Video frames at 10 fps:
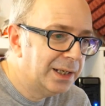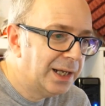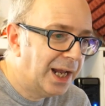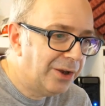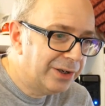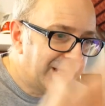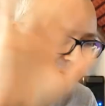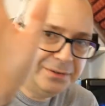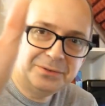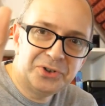Hello
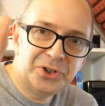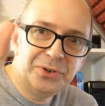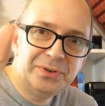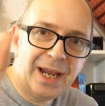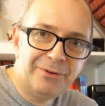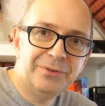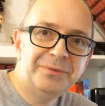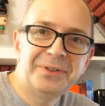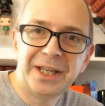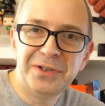again to Darren.
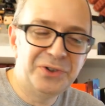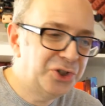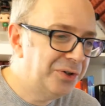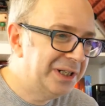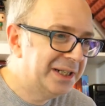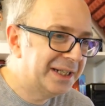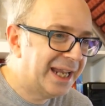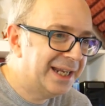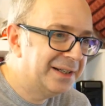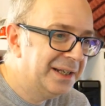Thank you for tuning in
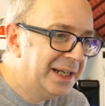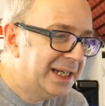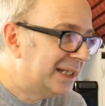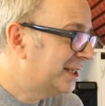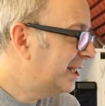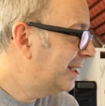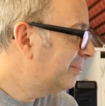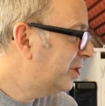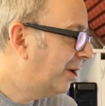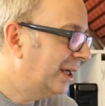again. It
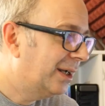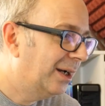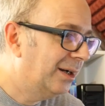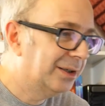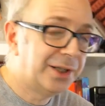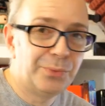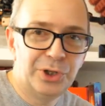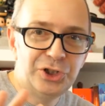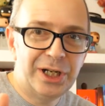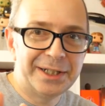seems like, uh, and I don't want
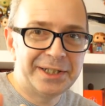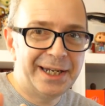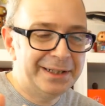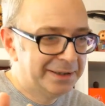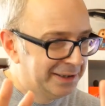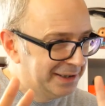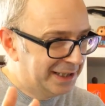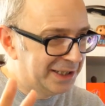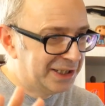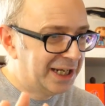to jinx it,
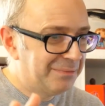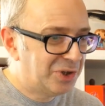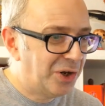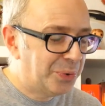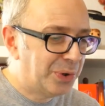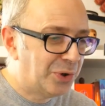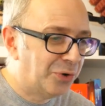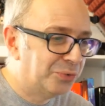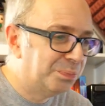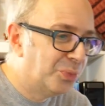it seems like we've got
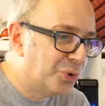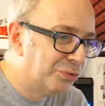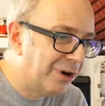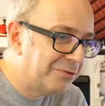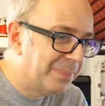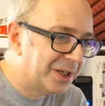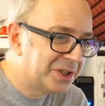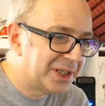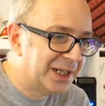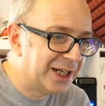a more
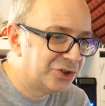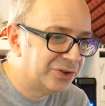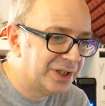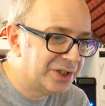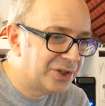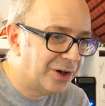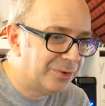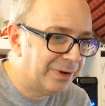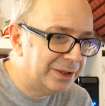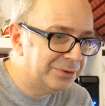robust connection this
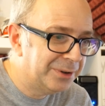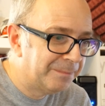time around.